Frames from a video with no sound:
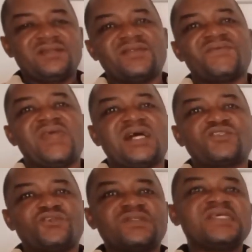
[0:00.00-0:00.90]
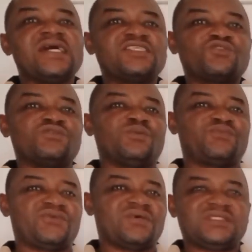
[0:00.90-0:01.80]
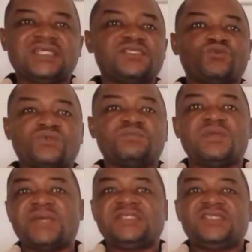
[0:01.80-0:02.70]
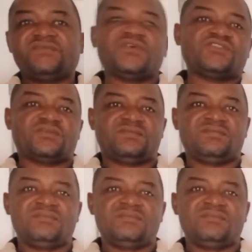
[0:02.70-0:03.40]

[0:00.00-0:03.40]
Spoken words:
the reaction gets to the product. That is what we mean by state function.